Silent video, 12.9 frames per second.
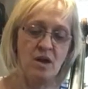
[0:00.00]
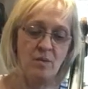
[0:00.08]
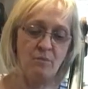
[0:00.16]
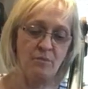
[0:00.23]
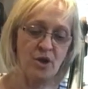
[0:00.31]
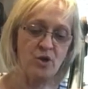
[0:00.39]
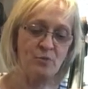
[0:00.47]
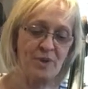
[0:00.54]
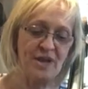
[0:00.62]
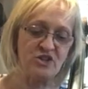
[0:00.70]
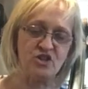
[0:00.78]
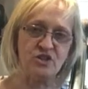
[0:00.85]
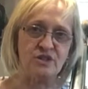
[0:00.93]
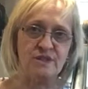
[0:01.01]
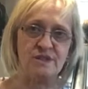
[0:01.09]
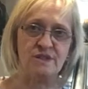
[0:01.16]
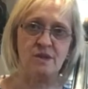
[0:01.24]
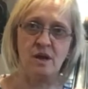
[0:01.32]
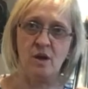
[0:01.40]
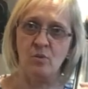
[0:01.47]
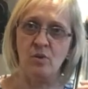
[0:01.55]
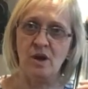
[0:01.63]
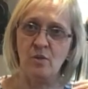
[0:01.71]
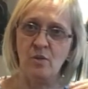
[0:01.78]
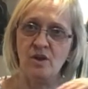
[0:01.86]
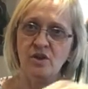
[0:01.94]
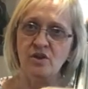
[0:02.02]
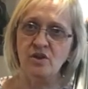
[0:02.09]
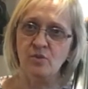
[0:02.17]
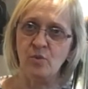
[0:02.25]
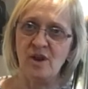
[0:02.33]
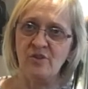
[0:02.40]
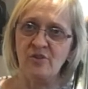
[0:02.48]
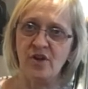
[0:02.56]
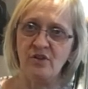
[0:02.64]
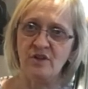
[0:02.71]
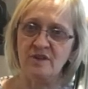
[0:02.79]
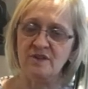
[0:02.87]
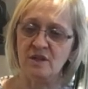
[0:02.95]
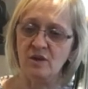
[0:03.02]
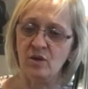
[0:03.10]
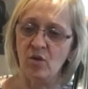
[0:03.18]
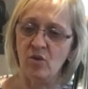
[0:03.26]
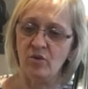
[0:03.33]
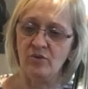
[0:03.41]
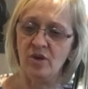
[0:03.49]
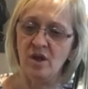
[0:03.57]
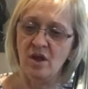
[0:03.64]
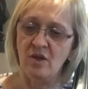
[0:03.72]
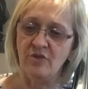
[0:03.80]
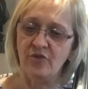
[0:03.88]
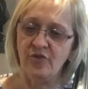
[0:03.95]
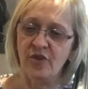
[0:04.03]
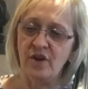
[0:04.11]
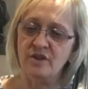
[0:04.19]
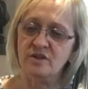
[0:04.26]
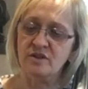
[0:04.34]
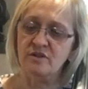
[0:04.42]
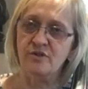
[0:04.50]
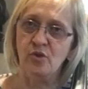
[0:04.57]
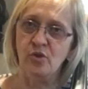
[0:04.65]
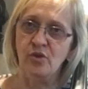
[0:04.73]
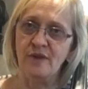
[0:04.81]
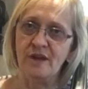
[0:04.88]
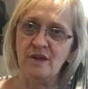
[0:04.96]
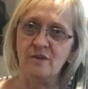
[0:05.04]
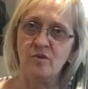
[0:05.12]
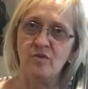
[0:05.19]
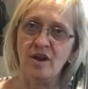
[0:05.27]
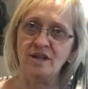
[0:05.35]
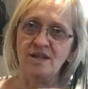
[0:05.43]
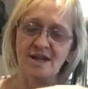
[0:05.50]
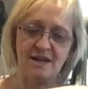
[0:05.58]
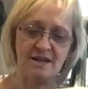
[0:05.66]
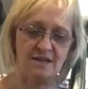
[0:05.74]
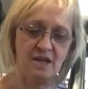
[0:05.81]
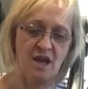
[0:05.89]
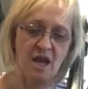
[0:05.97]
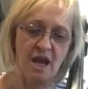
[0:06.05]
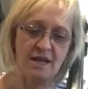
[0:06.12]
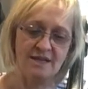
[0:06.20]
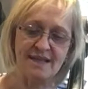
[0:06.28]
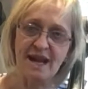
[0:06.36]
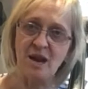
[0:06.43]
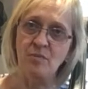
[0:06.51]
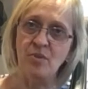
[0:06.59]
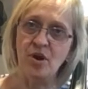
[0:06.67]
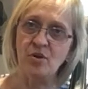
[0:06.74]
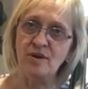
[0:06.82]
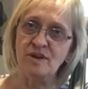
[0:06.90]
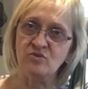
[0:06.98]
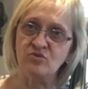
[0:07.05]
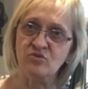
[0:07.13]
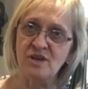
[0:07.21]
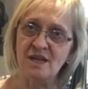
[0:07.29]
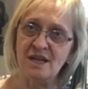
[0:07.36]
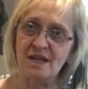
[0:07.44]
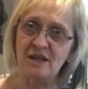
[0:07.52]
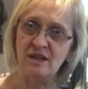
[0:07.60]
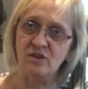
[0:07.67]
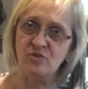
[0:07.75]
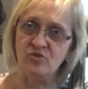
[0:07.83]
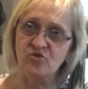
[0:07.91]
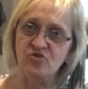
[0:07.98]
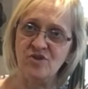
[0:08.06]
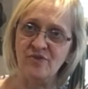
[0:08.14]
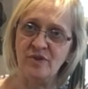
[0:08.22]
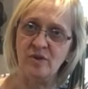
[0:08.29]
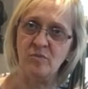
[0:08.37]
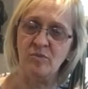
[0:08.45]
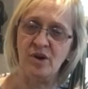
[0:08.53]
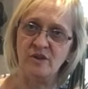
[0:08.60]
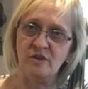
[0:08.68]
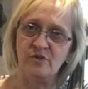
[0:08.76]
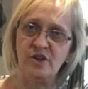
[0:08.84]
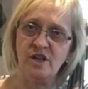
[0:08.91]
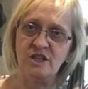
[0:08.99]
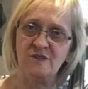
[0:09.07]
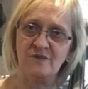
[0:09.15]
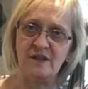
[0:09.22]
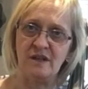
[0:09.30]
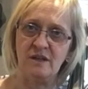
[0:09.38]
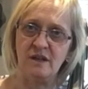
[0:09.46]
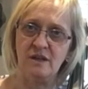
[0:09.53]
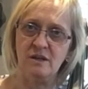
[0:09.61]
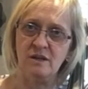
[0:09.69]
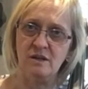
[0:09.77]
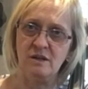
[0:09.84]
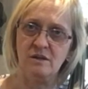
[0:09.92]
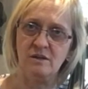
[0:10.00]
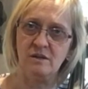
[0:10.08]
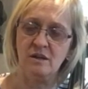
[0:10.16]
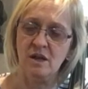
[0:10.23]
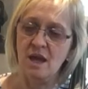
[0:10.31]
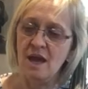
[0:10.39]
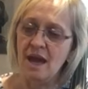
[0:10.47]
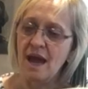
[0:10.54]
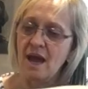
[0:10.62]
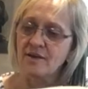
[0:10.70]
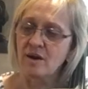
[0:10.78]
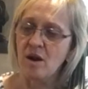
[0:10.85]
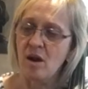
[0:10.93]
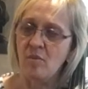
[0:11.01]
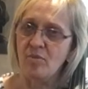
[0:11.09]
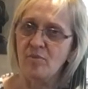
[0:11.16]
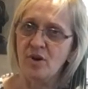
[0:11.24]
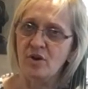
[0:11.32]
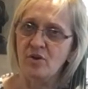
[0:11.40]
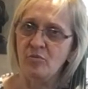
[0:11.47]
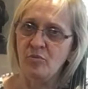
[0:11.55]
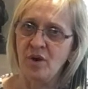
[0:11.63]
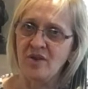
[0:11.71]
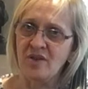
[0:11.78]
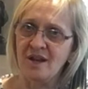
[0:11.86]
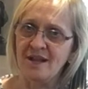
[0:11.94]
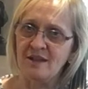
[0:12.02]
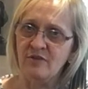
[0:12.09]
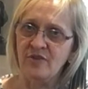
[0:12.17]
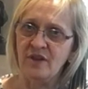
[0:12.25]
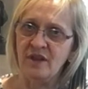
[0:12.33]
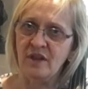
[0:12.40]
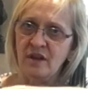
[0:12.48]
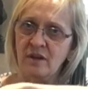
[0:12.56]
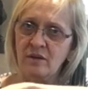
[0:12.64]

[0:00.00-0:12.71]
bow pinches, where we're focusing on the first and fourth finger of the right hand. A down bow is really driven by the first finger, and an up bow by the little finger.